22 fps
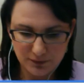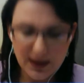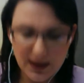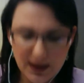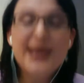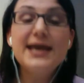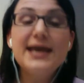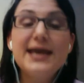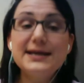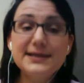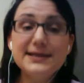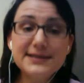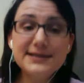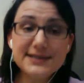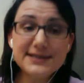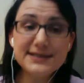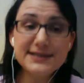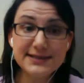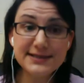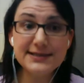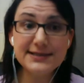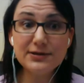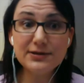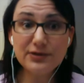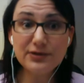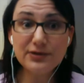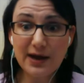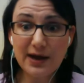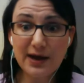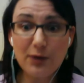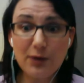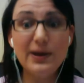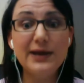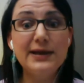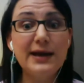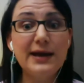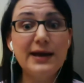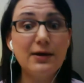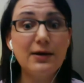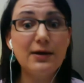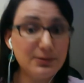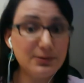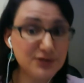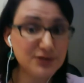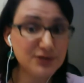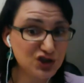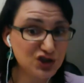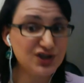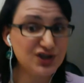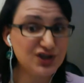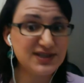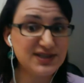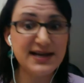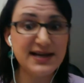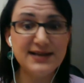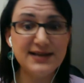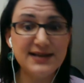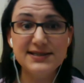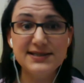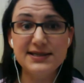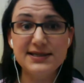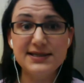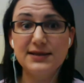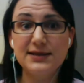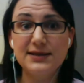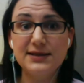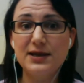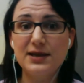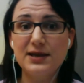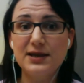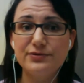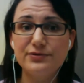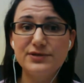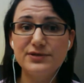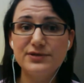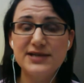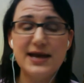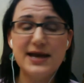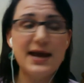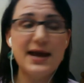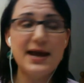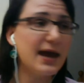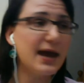It is still that way now. I was just testing it the other day,